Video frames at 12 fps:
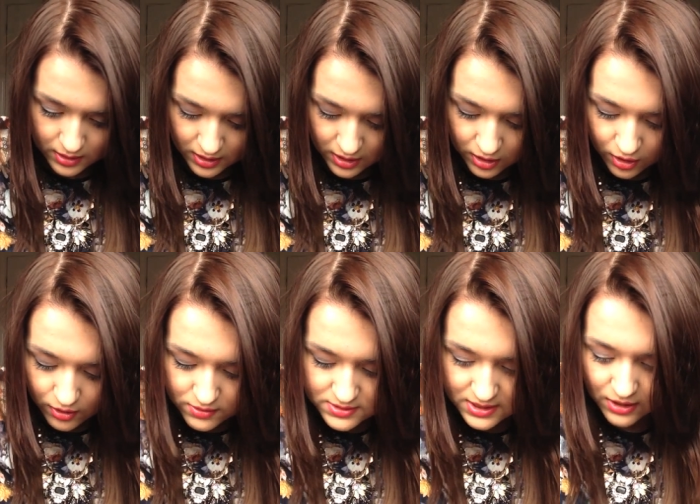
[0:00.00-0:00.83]
Uh,
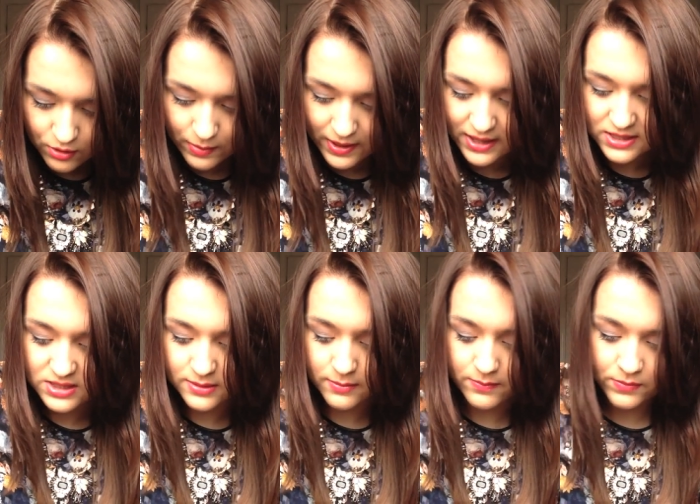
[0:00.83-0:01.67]
loads a little bit.
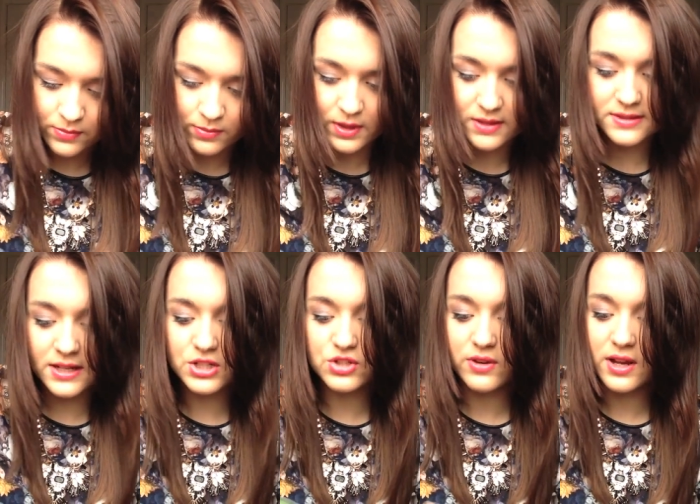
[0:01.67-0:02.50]
Some
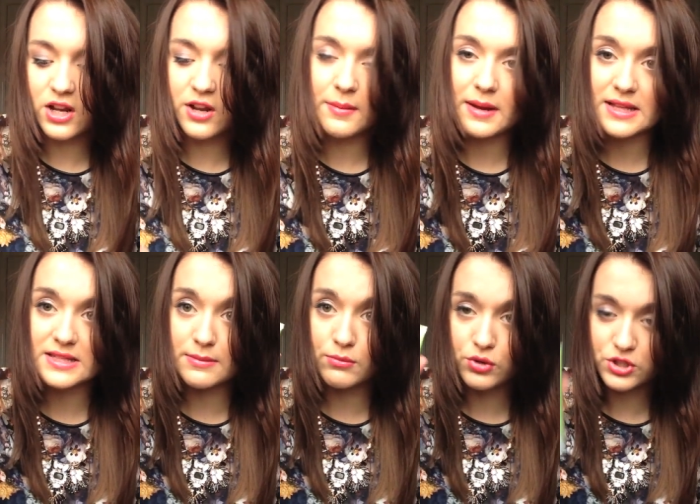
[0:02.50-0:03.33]
Sanctuary
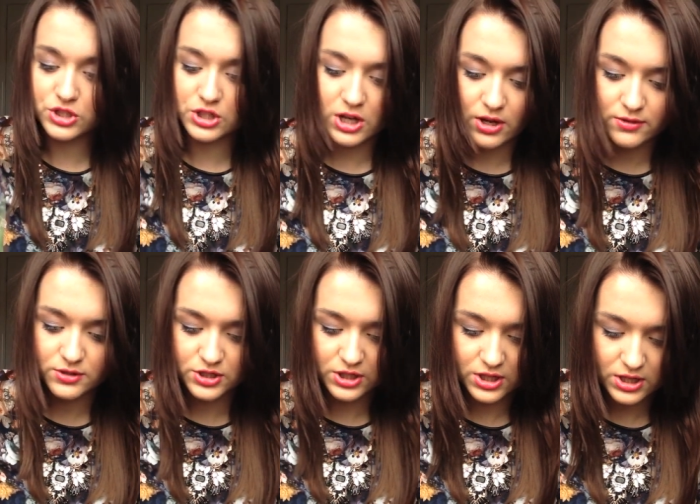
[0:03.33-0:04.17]
Illuminating Moisture
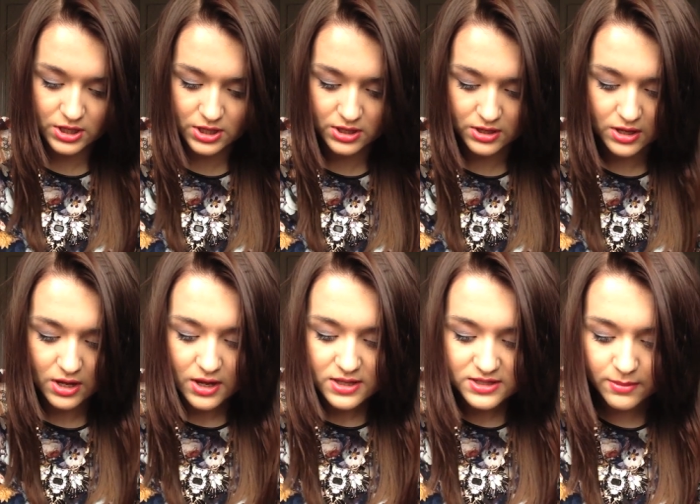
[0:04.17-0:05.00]
Lotion.
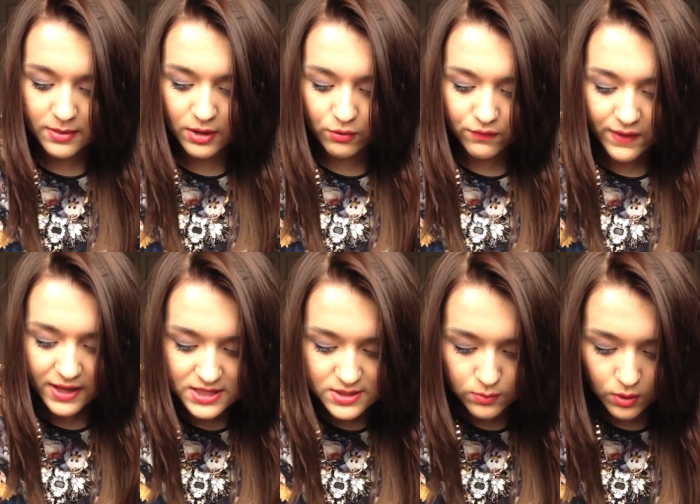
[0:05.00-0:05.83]
Some little
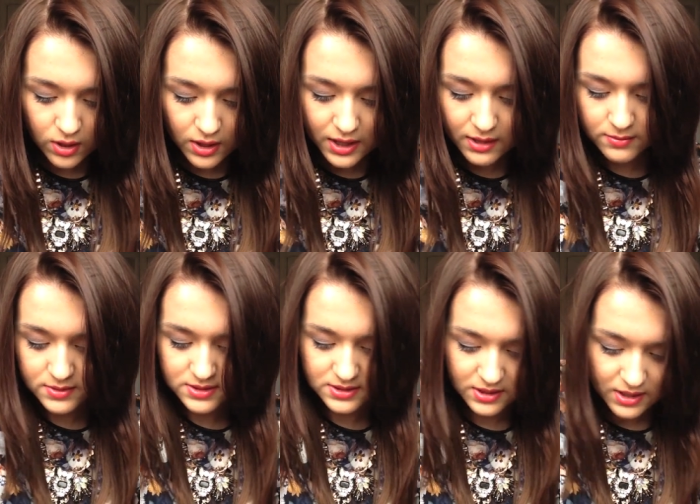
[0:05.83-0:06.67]
face
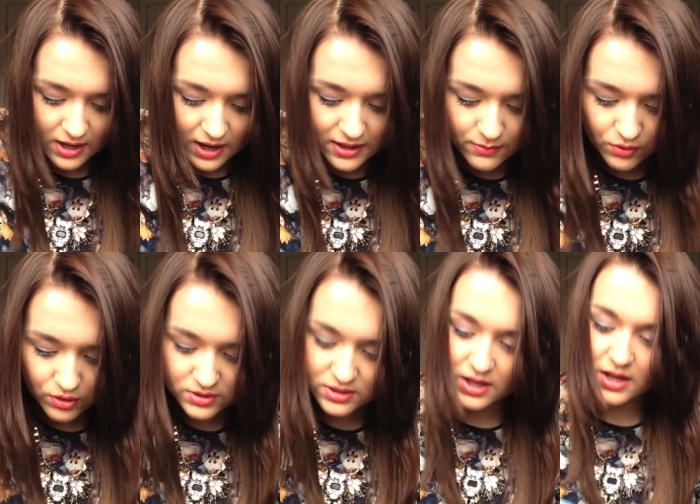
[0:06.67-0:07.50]
wipes. And we've
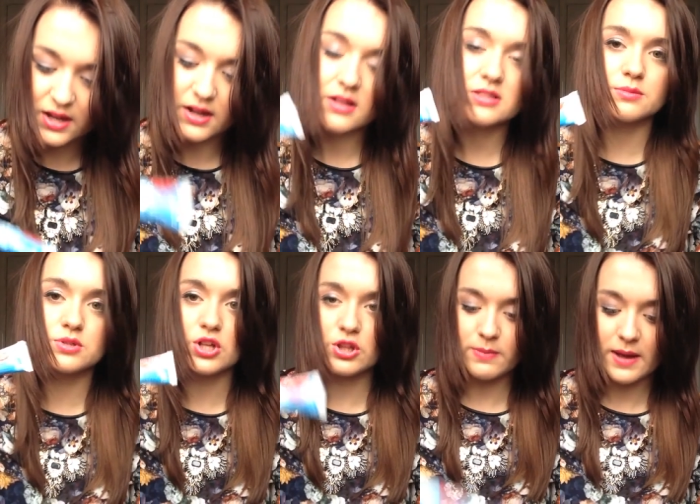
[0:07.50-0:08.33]
got uh, some
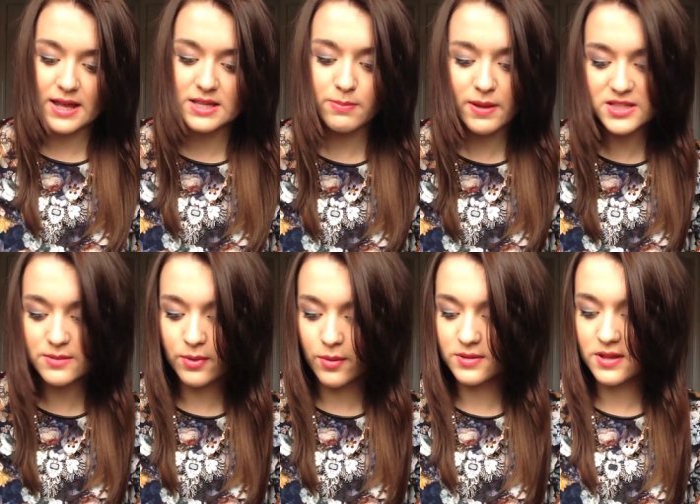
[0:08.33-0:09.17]
toothpaste, bits
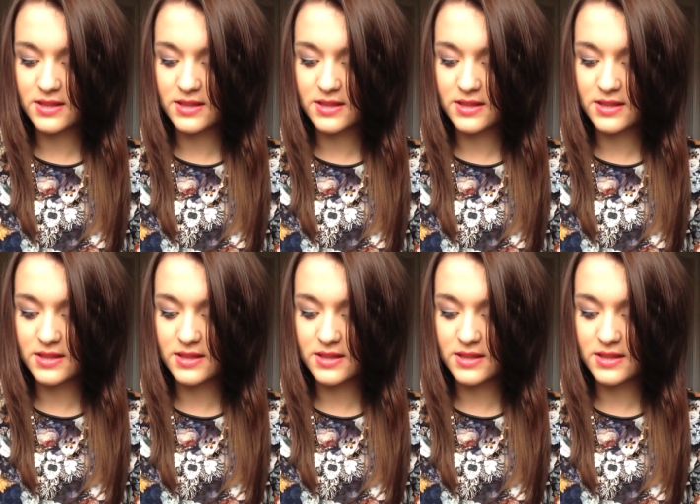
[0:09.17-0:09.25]
and bobs